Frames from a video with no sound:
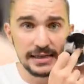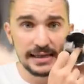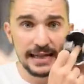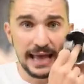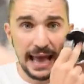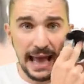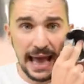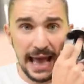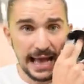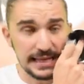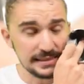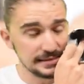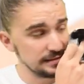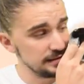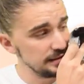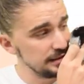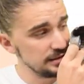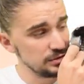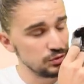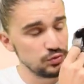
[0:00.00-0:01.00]
it has
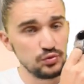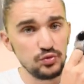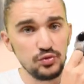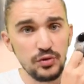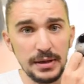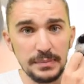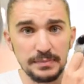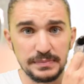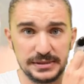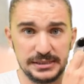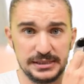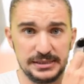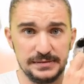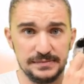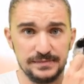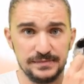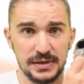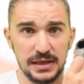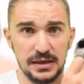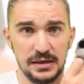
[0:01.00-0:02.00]
these
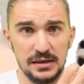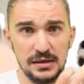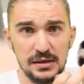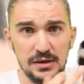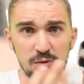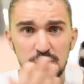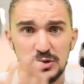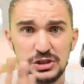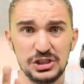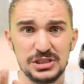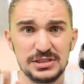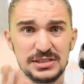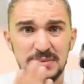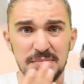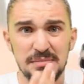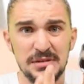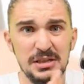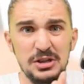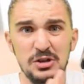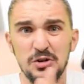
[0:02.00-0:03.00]
ribs, which is
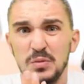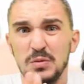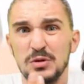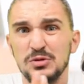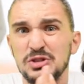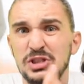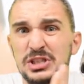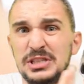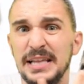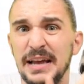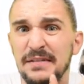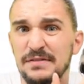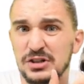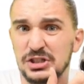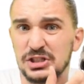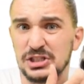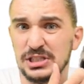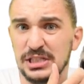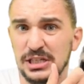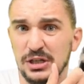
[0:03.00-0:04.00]
something you almost never
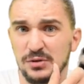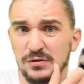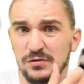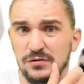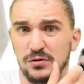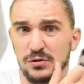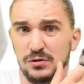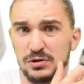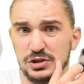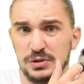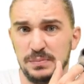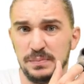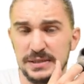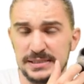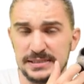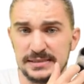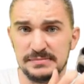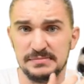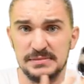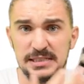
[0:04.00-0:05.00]
see on forged piston.